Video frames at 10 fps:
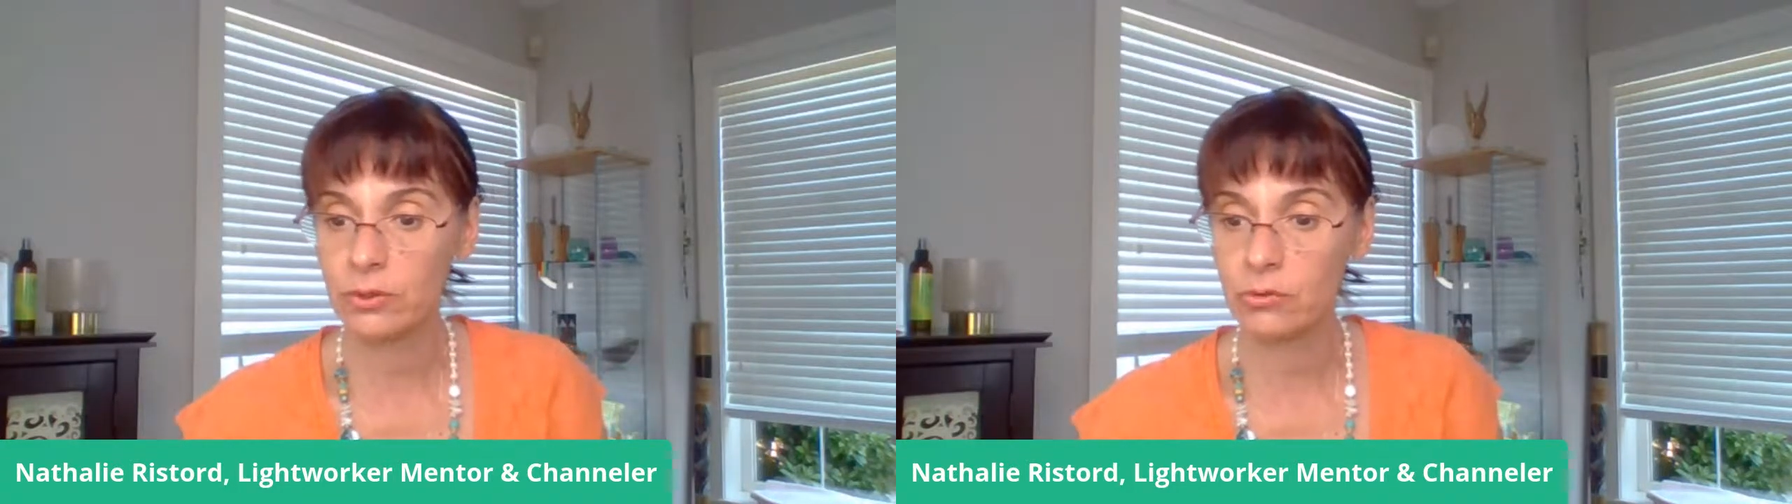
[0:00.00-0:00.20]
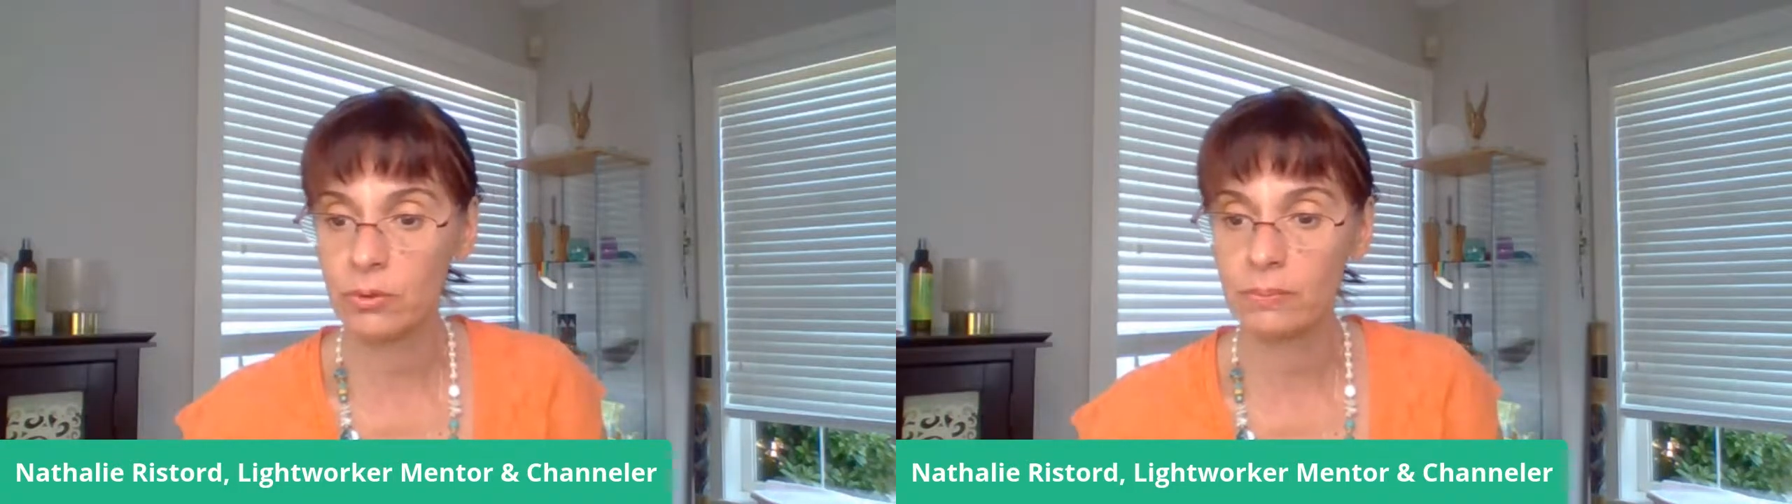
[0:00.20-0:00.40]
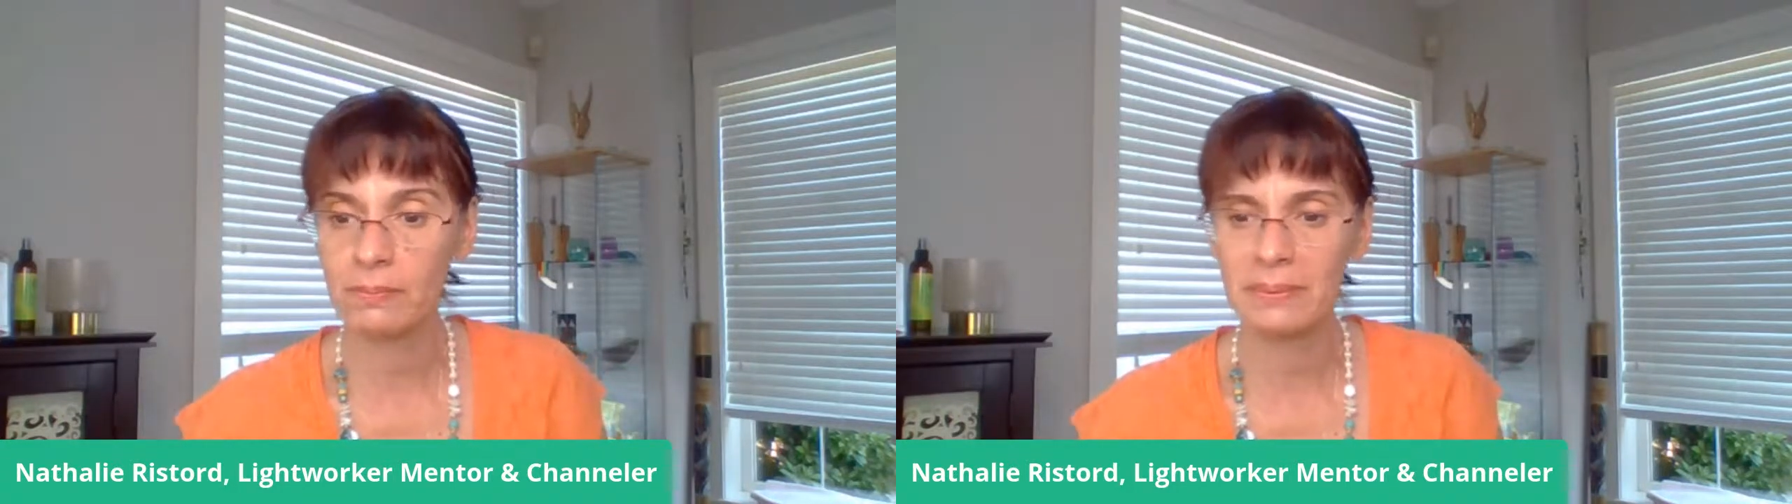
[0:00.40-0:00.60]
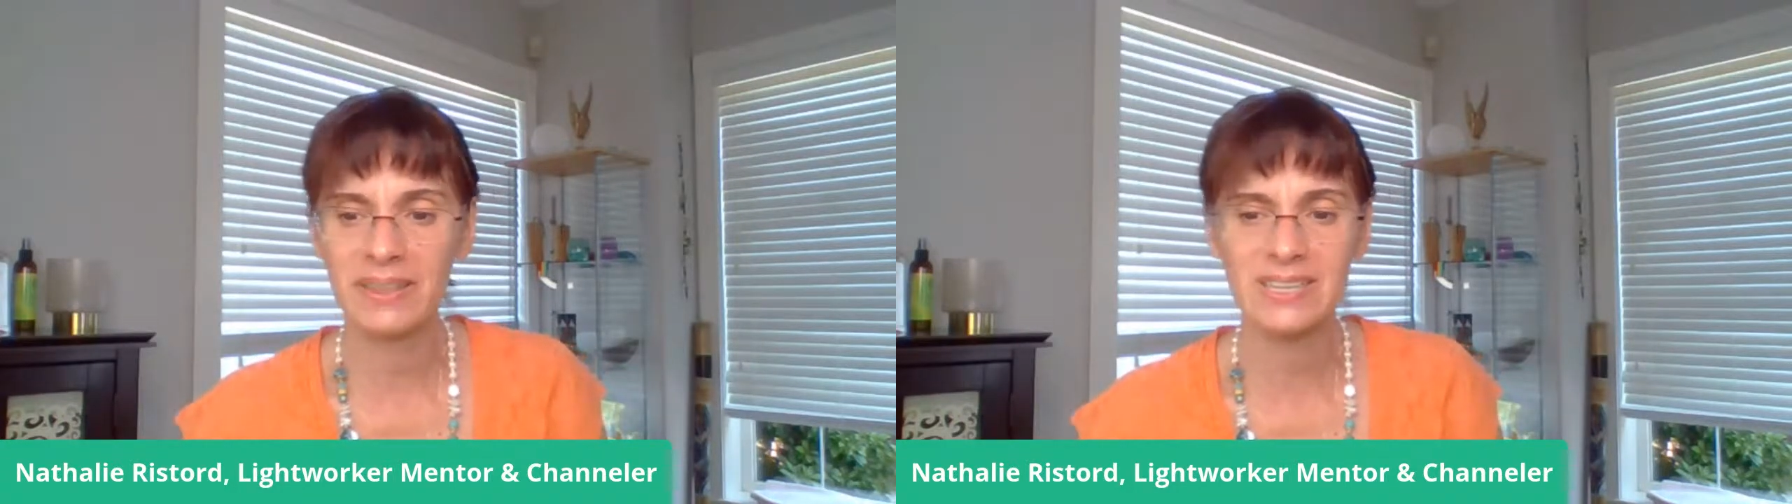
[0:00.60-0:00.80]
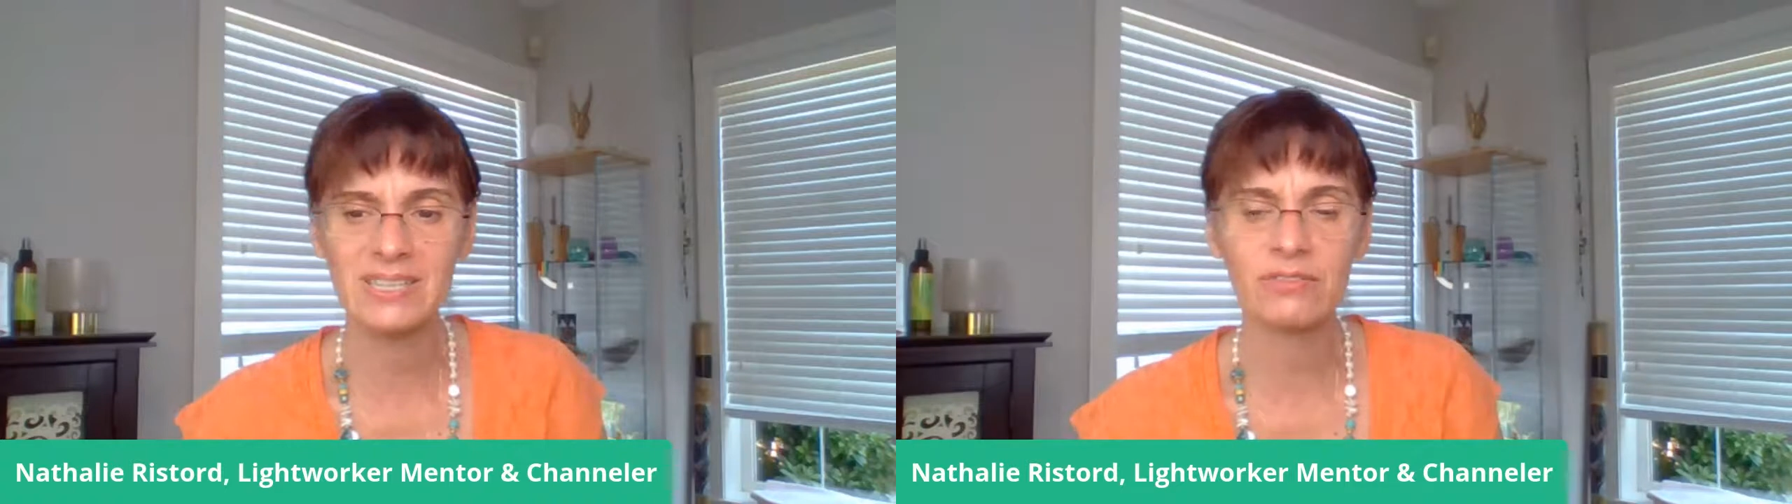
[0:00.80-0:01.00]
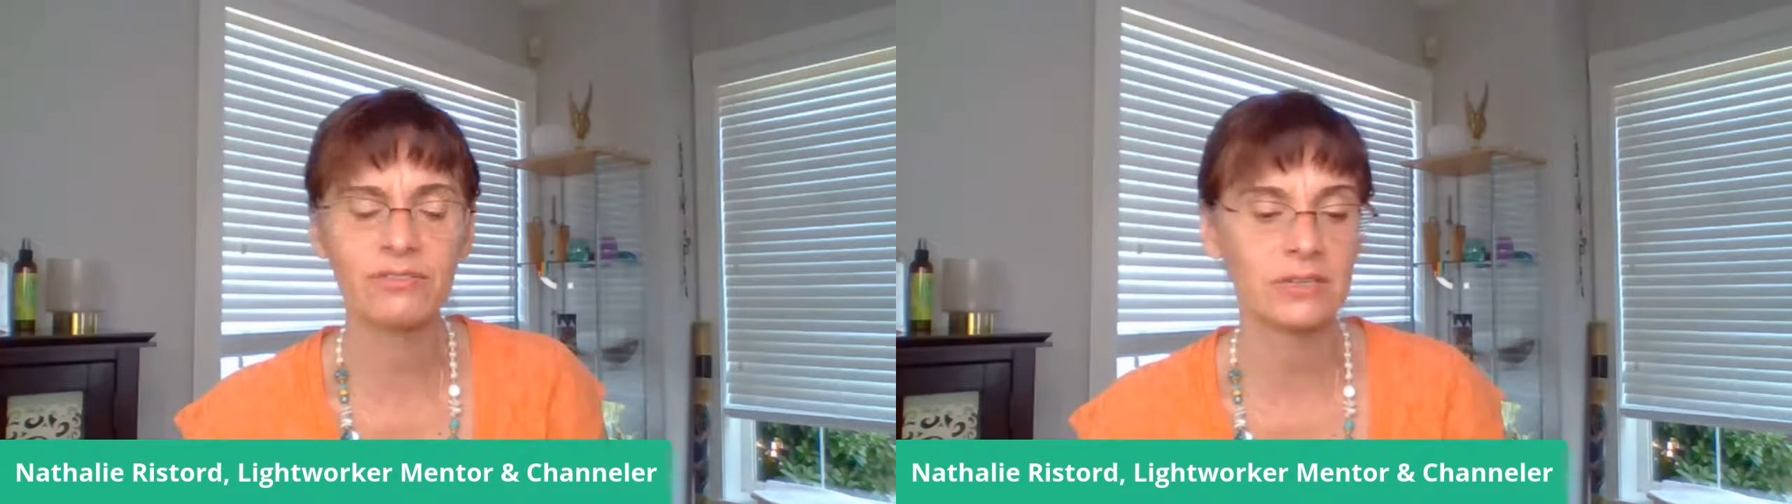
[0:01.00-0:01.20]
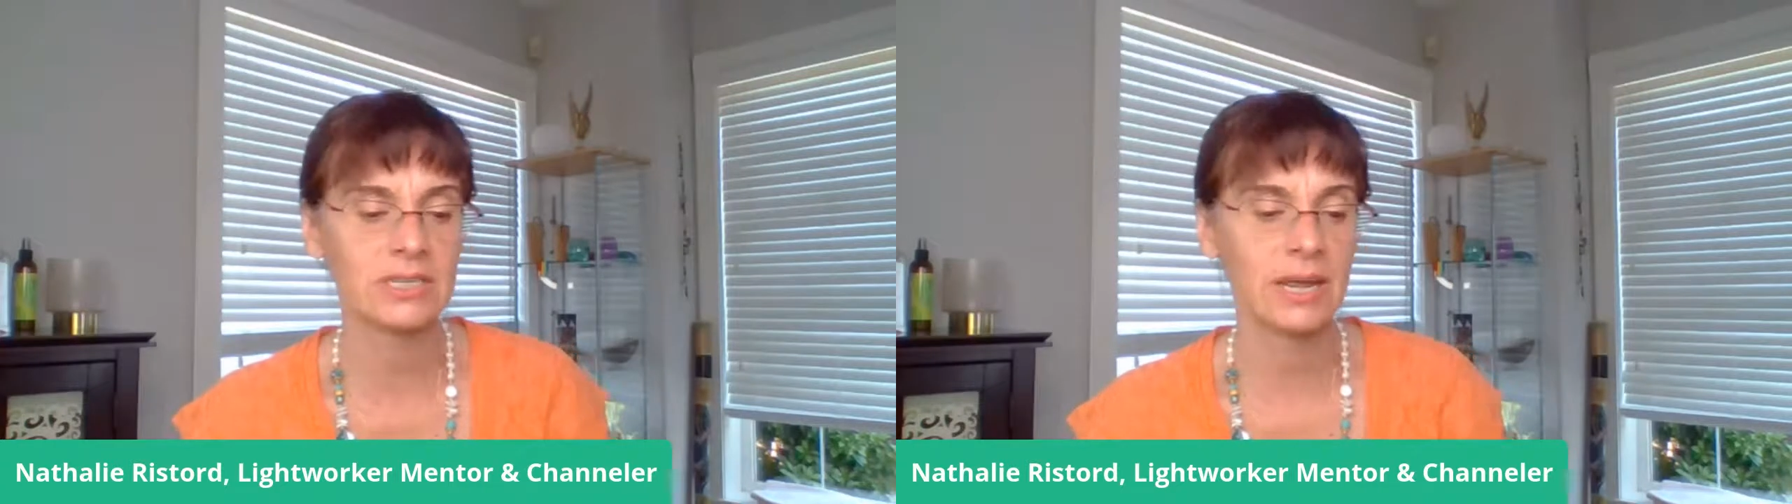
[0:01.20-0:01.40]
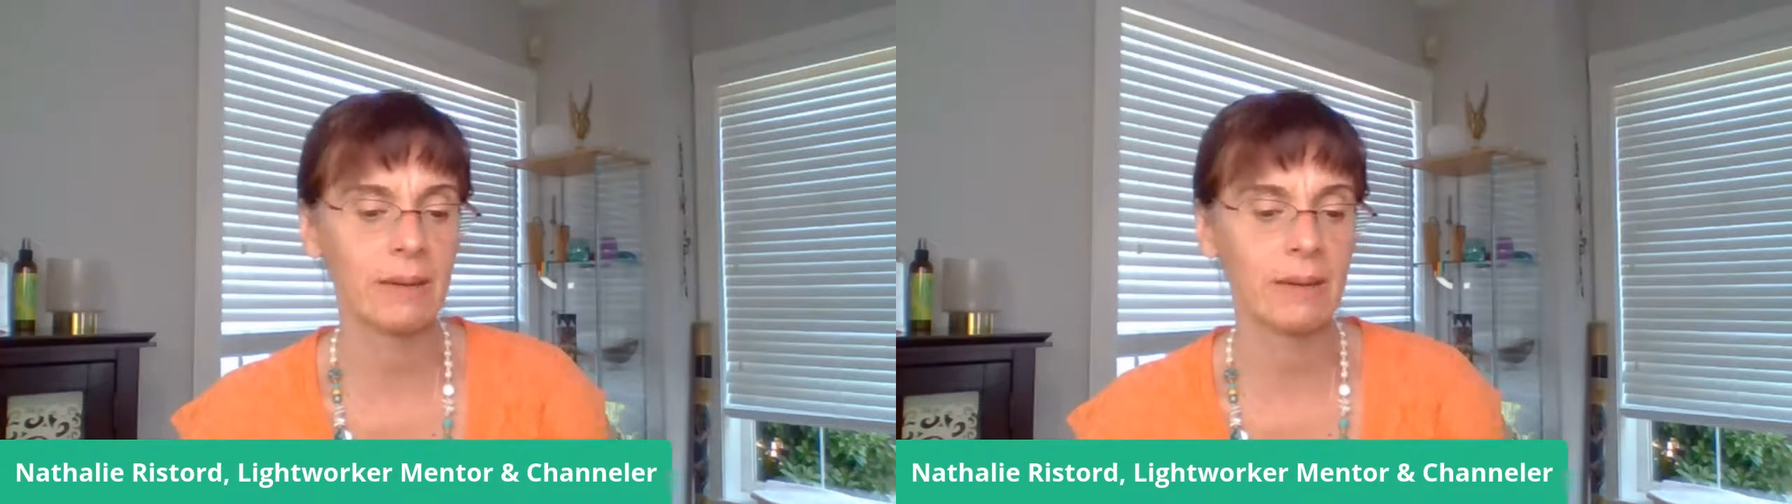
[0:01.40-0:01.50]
group, that's the first step.